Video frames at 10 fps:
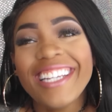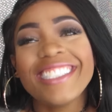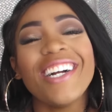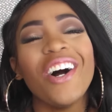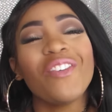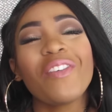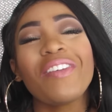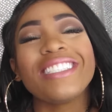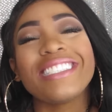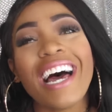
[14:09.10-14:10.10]
She offered
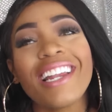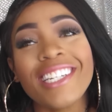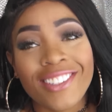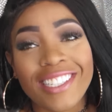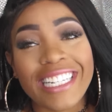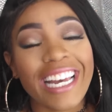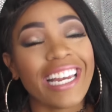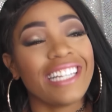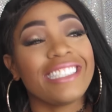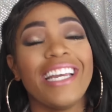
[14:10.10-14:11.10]
me salad dressing,
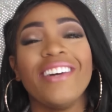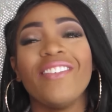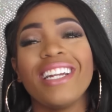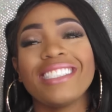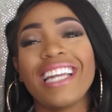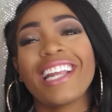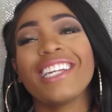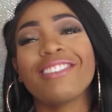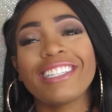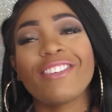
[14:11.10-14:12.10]
and I didn't want to take
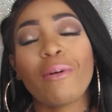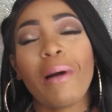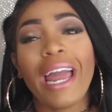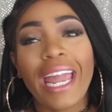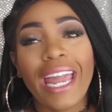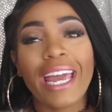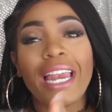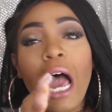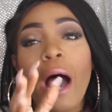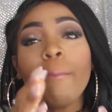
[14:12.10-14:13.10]
the dressing from my hand.